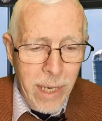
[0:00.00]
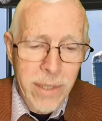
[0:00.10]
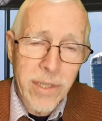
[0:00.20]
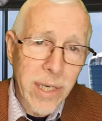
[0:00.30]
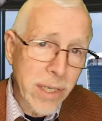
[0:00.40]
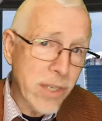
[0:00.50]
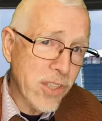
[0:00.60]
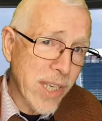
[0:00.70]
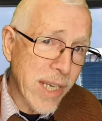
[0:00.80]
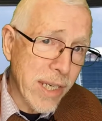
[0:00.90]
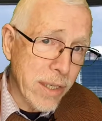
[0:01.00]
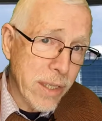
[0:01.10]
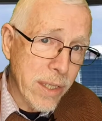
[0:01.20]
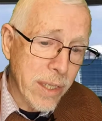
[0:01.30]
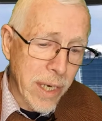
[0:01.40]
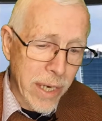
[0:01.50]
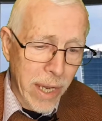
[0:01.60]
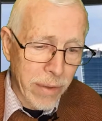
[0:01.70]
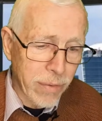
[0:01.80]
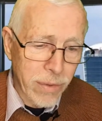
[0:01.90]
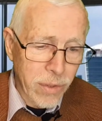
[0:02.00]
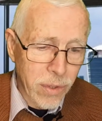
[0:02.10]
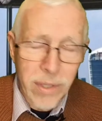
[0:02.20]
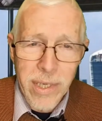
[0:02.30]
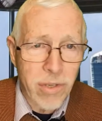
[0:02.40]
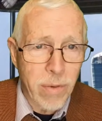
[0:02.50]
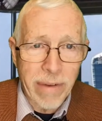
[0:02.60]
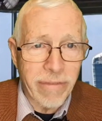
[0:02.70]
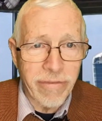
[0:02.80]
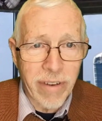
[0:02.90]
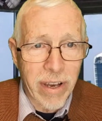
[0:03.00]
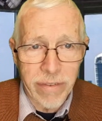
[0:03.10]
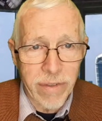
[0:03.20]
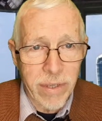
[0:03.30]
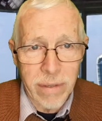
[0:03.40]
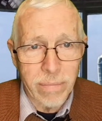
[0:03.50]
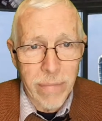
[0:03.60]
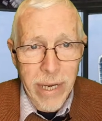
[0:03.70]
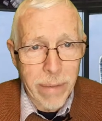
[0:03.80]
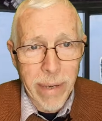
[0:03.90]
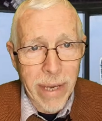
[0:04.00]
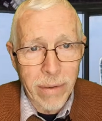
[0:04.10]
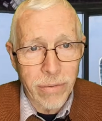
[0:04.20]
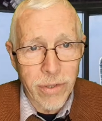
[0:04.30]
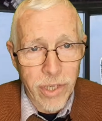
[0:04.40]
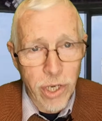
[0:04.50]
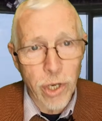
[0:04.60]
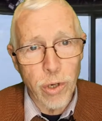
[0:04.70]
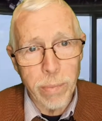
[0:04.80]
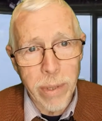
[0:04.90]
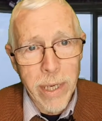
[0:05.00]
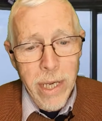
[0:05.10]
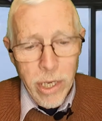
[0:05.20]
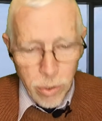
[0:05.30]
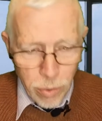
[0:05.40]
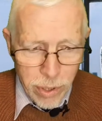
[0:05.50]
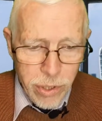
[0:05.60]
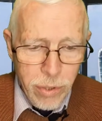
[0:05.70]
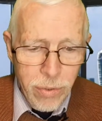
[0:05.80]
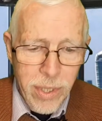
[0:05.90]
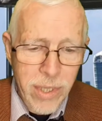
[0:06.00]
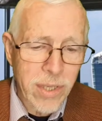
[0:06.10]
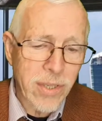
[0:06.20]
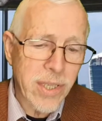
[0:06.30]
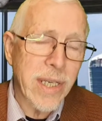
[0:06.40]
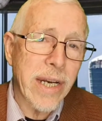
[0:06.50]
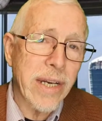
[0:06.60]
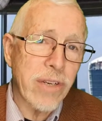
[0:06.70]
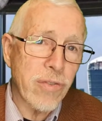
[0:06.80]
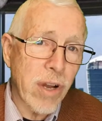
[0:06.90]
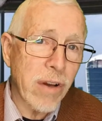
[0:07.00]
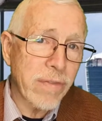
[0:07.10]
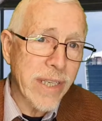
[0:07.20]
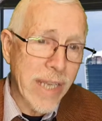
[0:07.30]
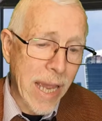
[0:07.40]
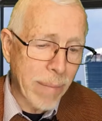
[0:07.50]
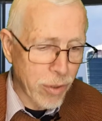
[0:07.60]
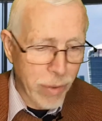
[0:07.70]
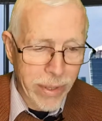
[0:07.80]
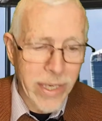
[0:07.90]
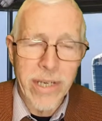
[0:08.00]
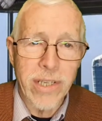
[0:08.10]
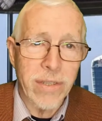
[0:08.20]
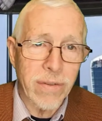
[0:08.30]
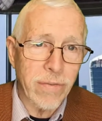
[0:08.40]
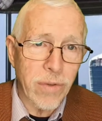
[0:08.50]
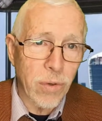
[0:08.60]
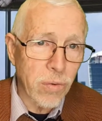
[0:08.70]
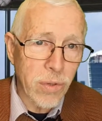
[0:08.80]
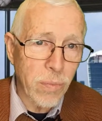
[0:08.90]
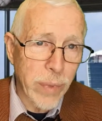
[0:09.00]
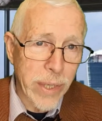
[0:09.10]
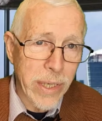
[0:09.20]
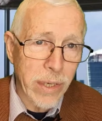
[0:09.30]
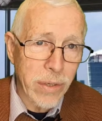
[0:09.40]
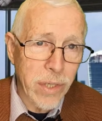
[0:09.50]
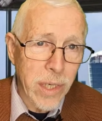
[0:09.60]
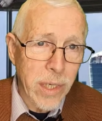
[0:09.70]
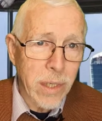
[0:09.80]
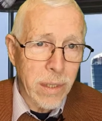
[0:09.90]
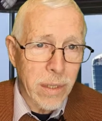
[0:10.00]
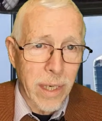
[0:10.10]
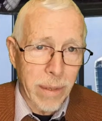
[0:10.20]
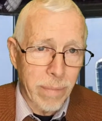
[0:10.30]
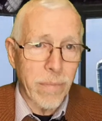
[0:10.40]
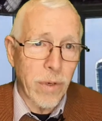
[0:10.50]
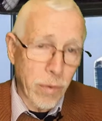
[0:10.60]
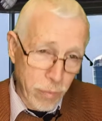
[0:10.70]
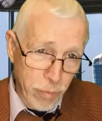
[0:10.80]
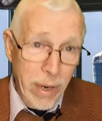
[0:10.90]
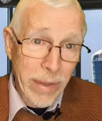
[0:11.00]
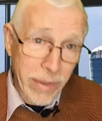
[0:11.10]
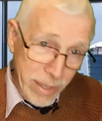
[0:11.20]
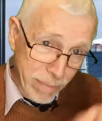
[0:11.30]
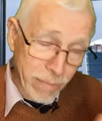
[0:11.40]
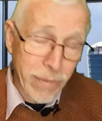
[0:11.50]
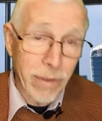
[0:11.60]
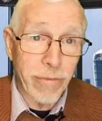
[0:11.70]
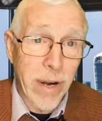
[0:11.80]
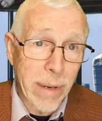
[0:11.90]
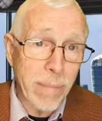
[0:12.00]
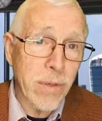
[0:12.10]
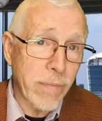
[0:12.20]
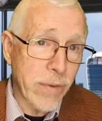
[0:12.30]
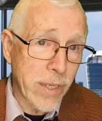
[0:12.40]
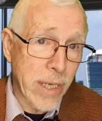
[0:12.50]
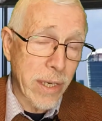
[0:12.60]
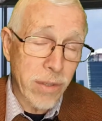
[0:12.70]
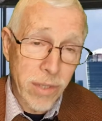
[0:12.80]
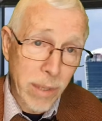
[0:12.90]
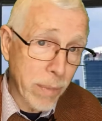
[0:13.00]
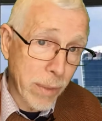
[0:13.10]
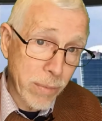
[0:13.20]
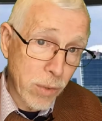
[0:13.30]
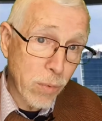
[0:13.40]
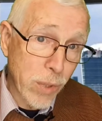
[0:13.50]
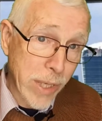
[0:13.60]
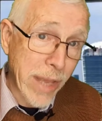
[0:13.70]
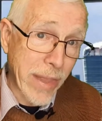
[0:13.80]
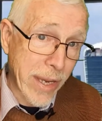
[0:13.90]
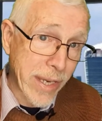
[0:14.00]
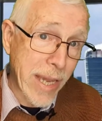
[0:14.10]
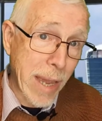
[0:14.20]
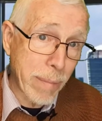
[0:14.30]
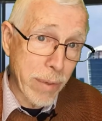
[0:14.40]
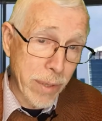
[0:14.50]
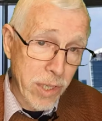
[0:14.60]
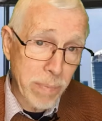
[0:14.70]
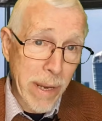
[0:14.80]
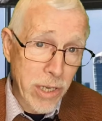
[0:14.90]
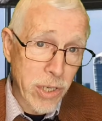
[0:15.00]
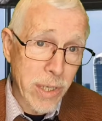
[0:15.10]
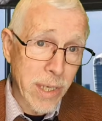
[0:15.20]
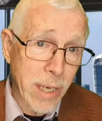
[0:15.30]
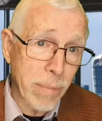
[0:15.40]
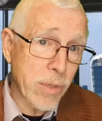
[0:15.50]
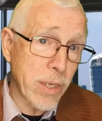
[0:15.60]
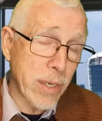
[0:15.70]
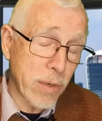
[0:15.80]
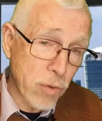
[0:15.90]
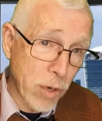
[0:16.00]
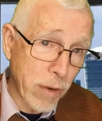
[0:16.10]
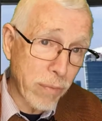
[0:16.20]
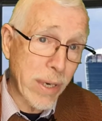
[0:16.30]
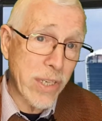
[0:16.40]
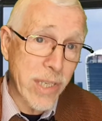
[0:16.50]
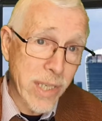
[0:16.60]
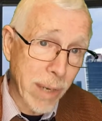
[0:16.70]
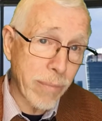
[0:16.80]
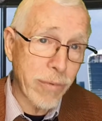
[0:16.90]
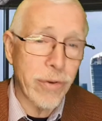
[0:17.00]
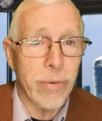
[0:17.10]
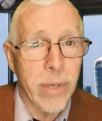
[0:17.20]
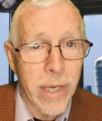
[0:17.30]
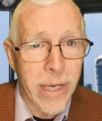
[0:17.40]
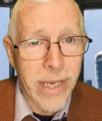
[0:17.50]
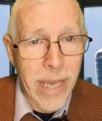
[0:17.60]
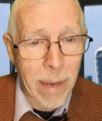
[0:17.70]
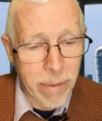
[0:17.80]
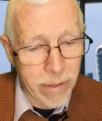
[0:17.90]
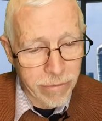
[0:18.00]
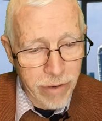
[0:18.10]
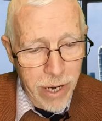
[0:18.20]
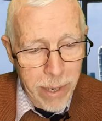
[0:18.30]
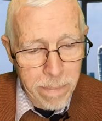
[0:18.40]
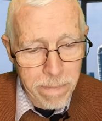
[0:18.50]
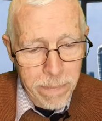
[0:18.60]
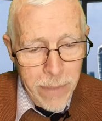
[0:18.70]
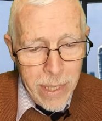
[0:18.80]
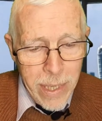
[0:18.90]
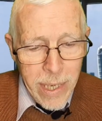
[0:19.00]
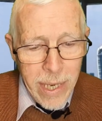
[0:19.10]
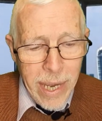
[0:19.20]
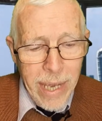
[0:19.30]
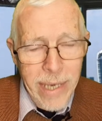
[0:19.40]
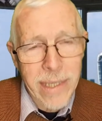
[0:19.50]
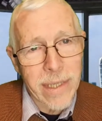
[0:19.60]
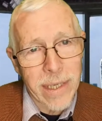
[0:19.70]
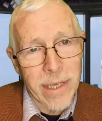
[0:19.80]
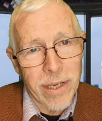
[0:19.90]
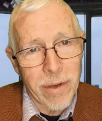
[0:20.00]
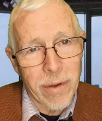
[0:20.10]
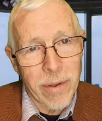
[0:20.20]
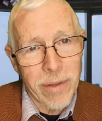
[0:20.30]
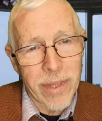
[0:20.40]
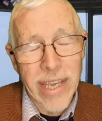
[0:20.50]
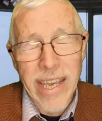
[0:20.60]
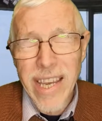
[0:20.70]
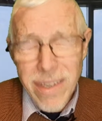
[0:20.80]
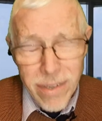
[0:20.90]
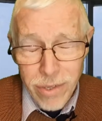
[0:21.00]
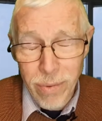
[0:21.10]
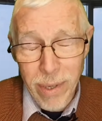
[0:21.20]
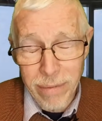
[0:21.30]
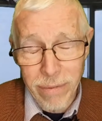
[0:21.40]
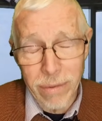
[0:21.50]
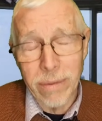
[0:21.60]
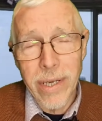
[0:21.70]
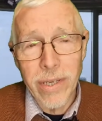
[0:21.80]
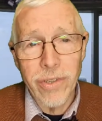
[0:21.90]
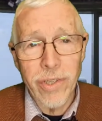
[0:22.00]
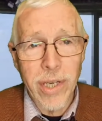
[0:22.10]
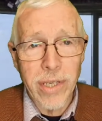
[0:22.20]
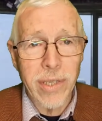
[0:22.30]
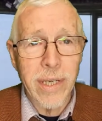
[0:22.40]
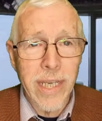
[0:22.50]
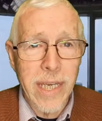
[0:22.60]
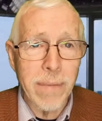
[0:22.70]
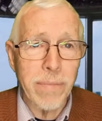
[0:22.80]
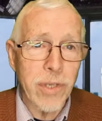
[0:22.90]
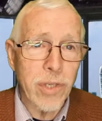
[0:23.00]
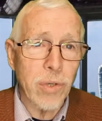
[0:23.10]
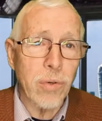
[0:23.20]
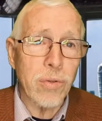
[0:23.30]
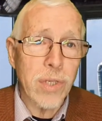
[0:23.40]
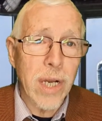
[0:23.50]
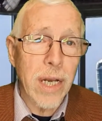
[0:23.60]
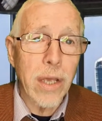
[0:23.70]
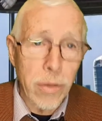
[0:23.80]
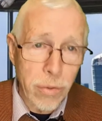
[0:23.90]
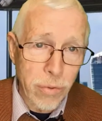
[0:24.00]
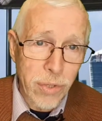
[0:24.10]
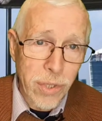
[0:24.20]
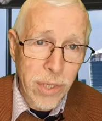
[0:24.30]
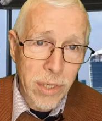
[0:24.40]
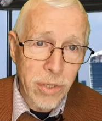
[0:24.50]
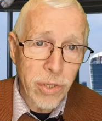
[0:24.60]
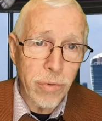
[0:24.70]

Silicon sealant. Now these are about £5 to £8 a tube. You can use these to seal any drafty gaps around the edges of doors and windows, around the frames obviously, because sometimes you will get that gap, expansion comes and draft will actually come through a gap in the frame. And the easiest one of all is just keep the doors closed to